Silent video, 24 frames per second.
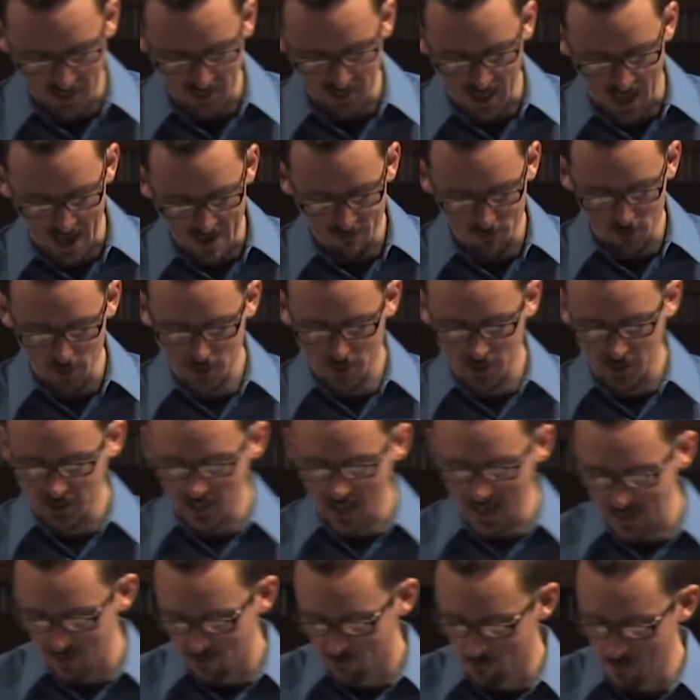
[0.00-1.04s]
and that life was the
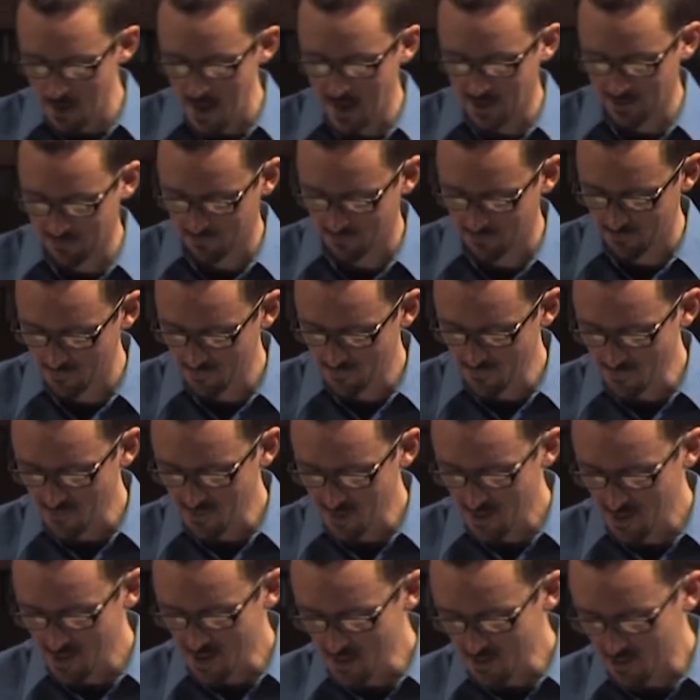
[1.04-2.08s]
light of men.
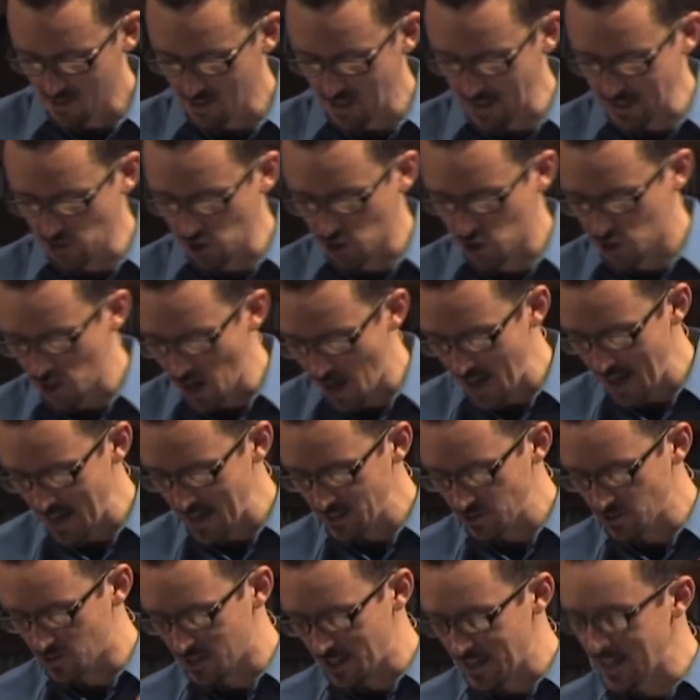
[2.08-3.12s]
The light
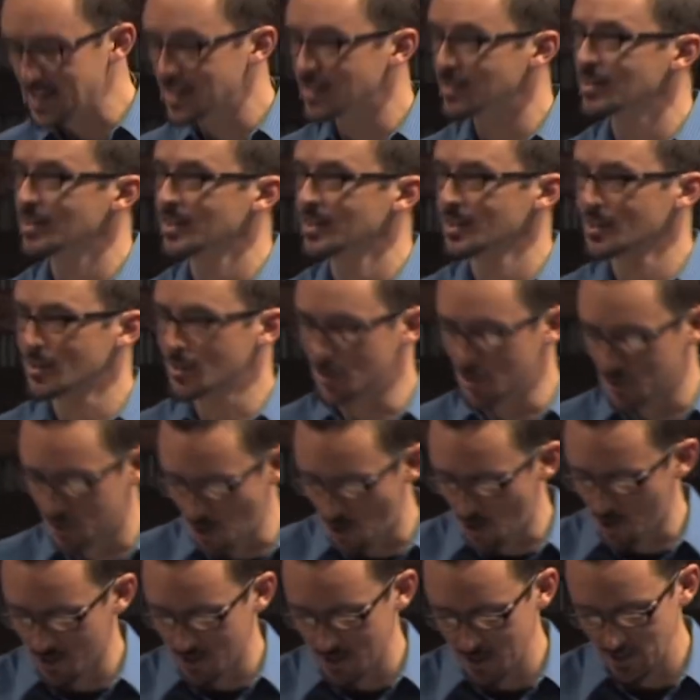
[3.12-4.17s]
shines in the
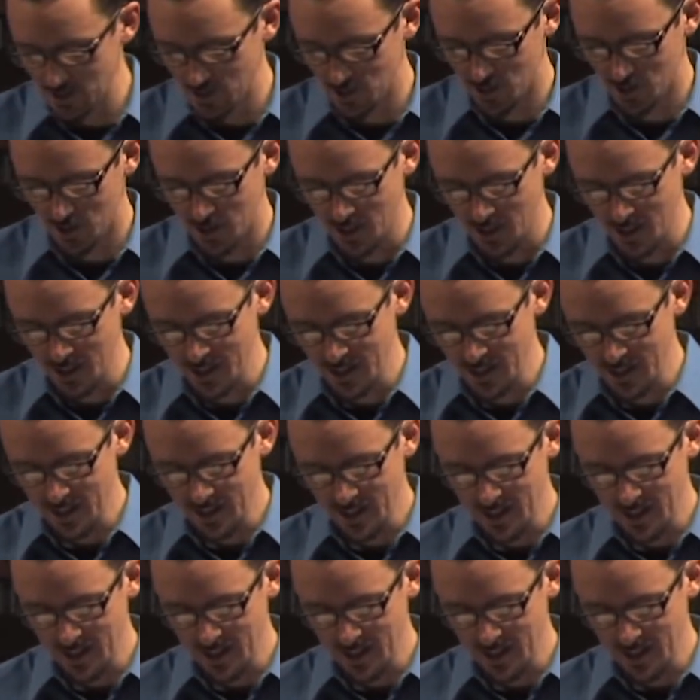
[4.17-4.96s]
darkness,